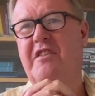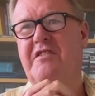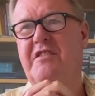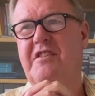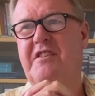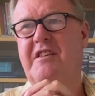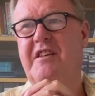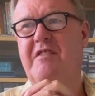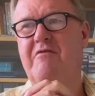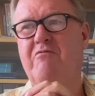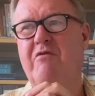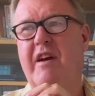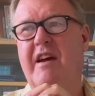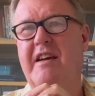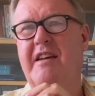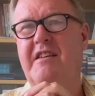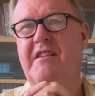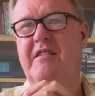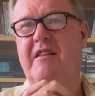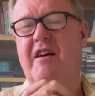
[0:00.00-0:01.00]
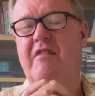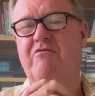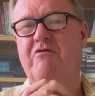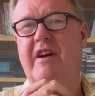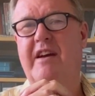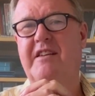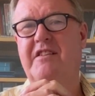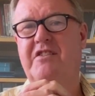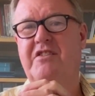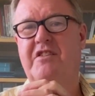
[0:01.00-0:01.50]
to see
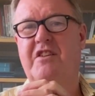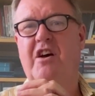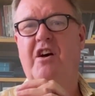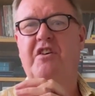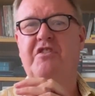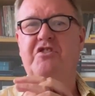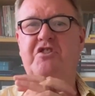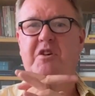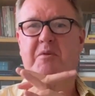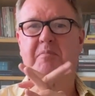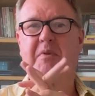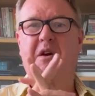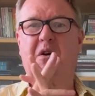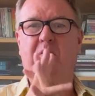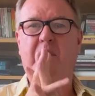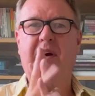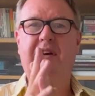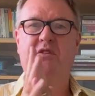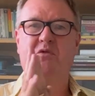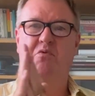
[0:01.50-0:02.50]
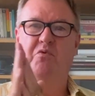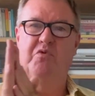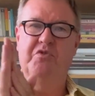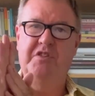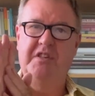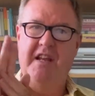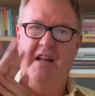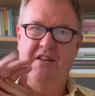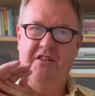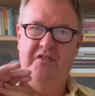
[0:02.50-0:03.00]
rates start chipping away towards
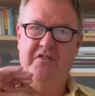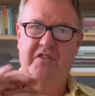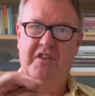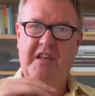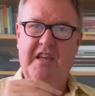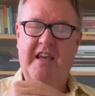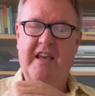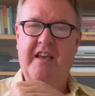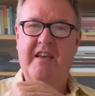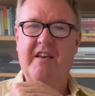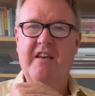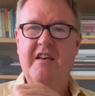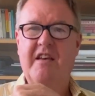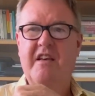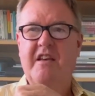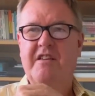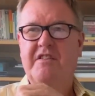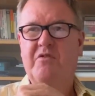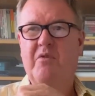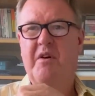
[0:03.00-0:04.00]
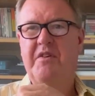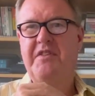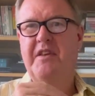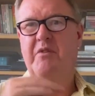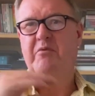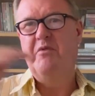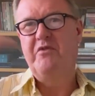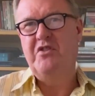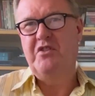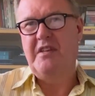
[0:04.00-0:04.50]
the end of the year. So I think
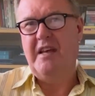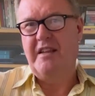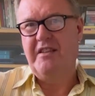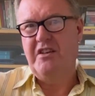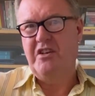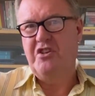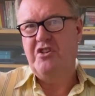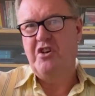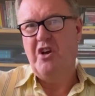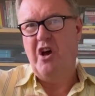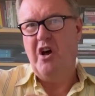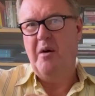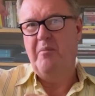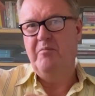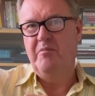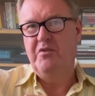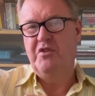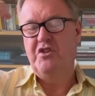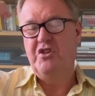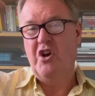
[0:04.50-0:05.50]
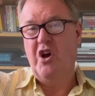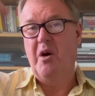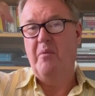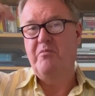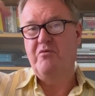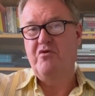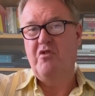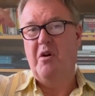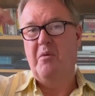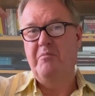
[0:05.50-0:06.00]
we've just had this sharp
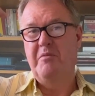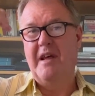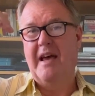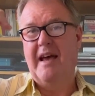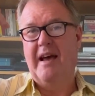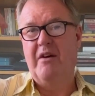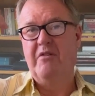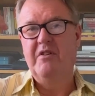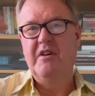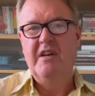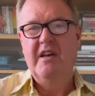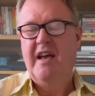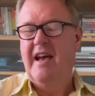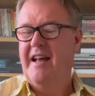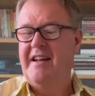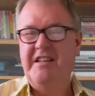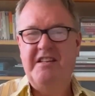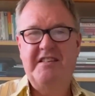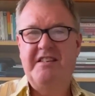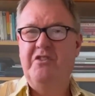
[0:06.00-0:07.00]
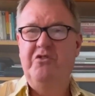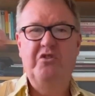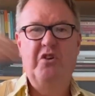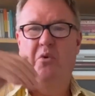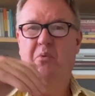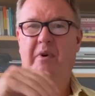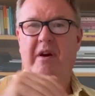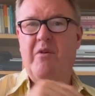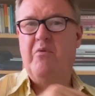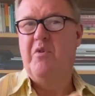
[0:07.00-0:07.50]
drop now, and it's still not
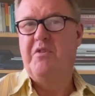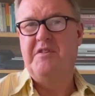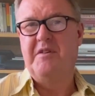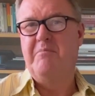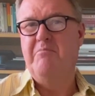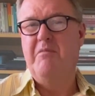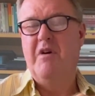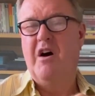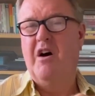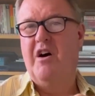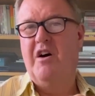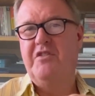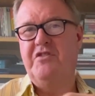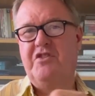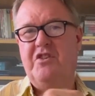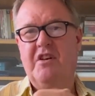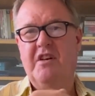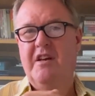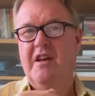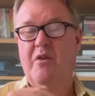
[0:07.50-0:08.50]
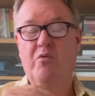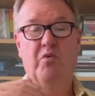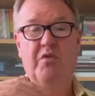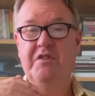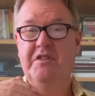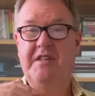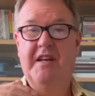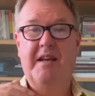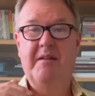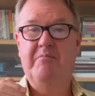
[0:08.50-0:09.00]
where it was in March. It
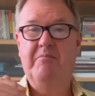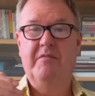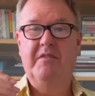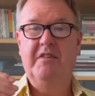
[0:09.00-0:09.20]
wouldn't take,